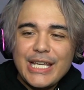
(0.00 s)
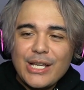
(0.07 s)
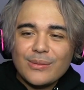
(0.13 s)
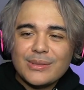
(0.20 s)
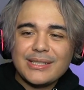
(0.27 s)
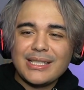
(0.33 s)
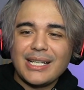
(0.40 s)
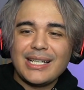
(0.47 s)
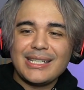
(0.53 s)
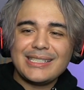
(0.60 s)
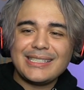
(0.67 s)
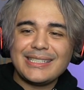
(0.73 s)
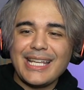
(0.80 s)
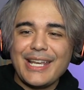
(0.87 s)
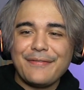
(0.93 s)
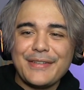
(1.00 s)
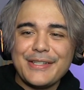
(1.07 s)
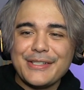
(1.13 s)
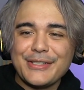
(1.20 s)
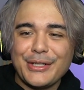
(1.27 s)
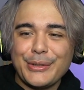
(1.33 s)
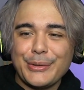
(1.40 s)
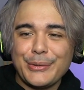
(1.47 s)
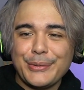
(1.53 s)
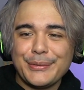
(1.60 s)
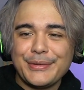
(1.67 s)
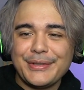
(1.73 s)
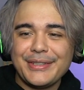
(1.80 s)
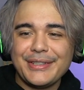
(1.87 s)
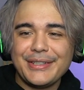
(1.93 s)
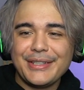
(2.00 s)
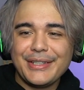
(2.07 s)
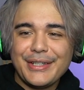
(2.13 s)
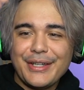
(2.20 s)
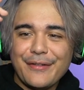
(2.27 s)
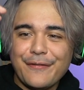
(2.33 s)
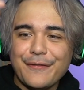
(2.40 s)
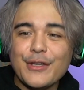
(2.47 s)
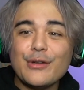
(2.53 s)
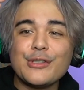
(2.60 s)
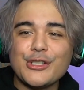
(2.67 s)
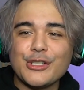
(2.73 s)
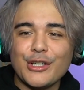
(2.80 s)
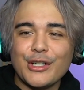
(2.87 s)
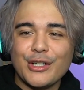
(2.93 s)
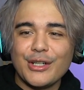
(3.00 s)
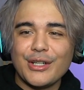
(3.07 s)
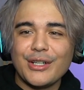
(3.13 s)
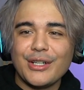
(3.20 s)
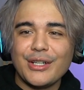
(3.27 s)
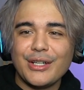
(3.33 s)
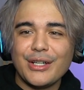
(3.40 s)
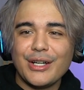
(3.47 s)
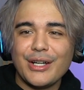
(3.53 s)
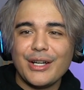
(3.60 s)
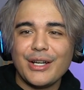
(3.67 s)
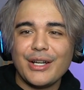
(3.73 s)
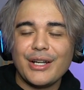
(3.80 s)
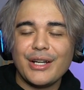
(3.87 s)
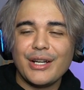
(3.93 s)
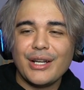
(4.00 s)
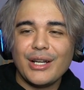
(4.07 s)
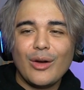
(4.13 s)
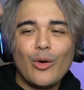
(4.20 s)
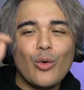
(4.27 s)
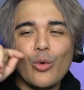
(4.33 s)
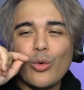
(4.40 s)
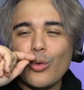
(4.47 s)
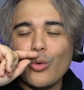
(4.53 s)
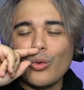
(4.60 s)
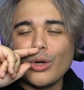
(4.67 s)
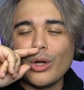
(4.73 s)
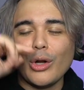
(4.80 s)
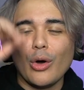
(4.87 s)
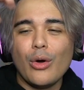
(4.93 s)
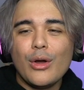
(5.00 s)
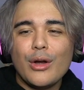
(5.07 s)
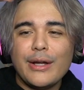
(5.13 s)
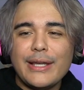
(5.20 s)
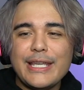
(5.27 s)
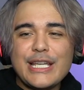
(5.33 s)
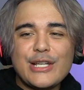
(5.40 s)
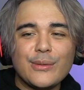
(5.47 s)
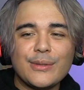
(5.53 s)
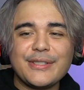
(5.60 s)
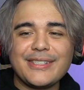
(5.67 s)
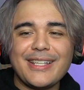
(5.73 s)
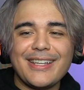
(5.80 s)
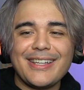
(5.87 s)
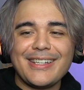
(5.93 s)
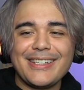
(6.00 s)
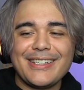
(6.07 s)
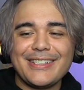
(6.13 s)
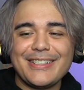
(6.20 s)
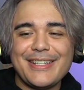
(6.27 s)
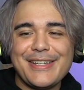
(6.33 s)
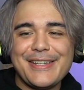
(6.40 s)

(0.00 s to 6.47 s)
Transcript: sign, safety zone, future. Oh, no. Equal sign.